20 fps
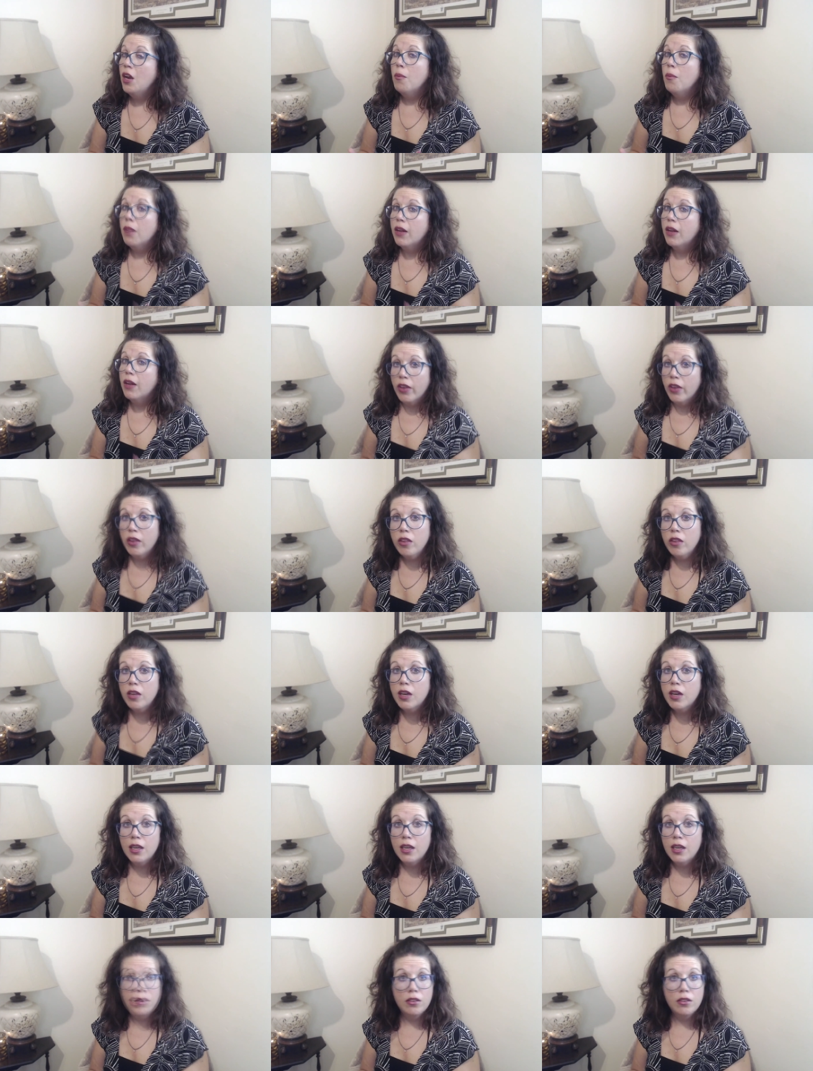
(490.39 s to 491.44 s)
But on the other
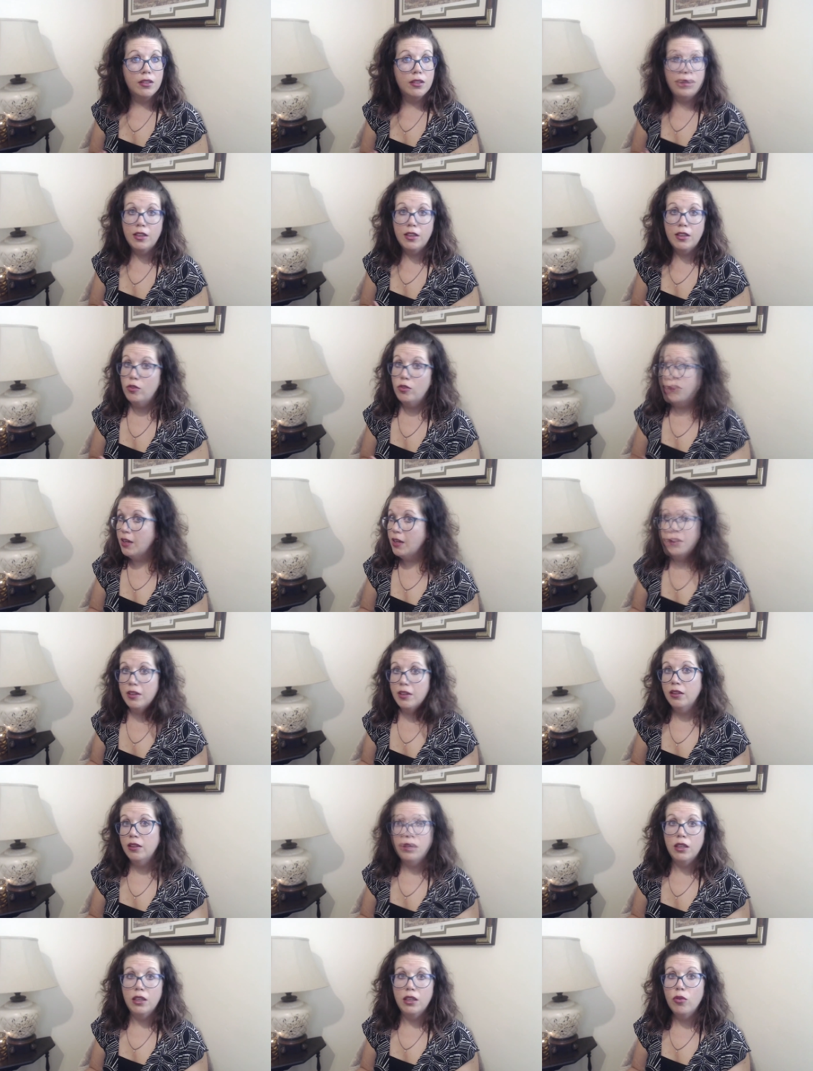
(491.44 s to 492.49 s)
hand, you
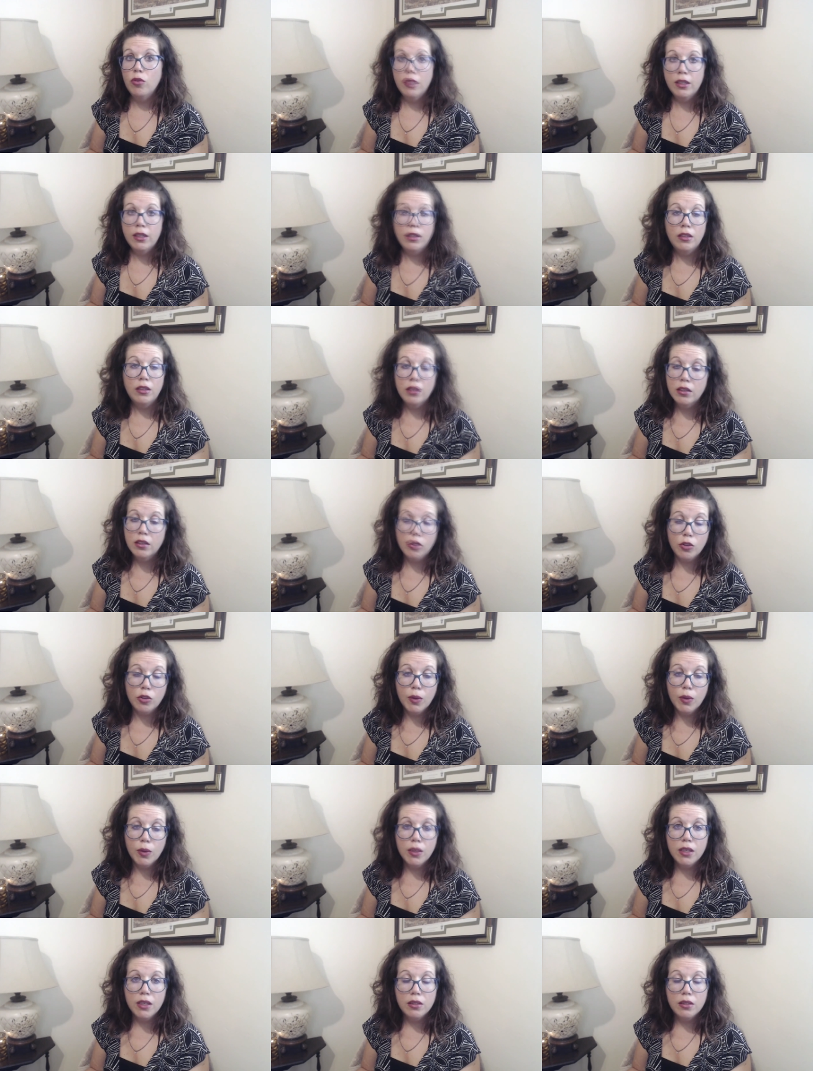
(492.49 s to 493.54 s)
definitely don't get to deduct your
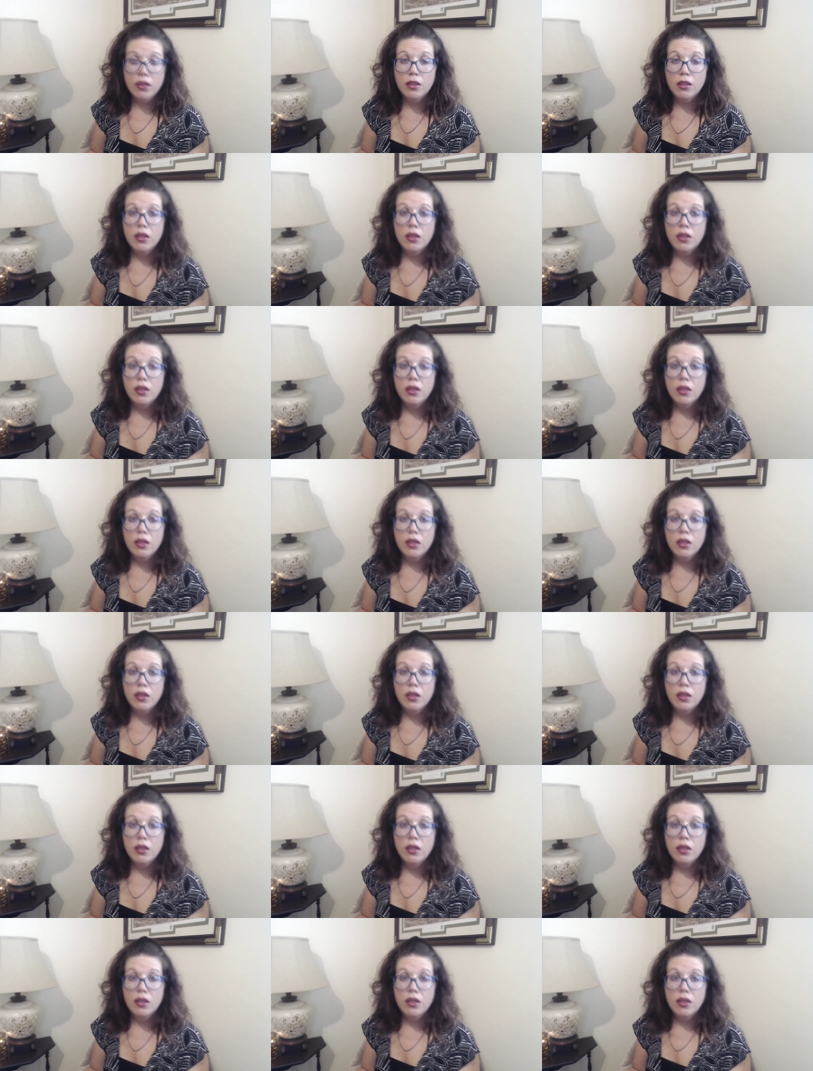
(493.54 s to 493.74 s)
rent.